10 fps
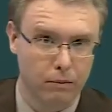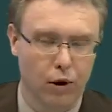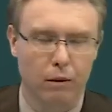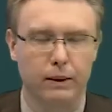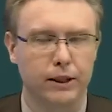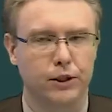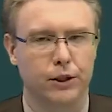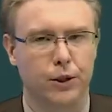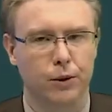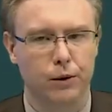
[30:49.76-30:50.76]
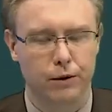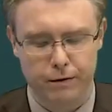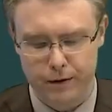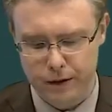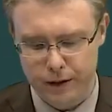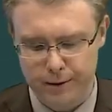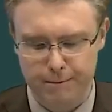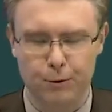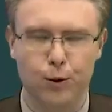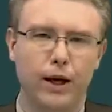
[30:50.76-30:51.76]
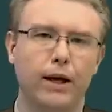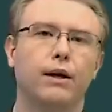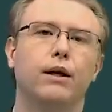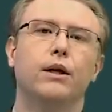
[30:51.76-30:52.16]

probably secure the funding. Okay?